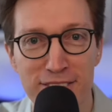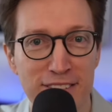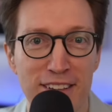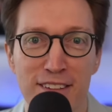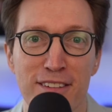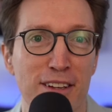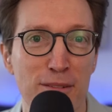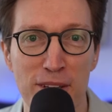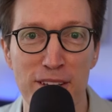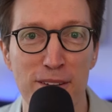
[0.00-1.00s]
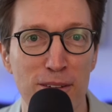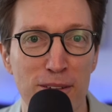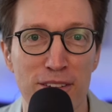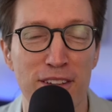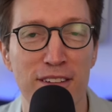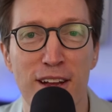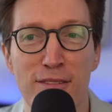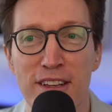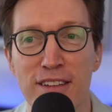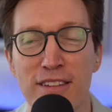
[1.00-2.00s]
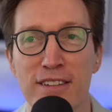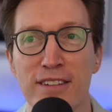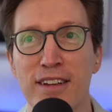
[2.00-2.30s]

because there's going to be new discoveries.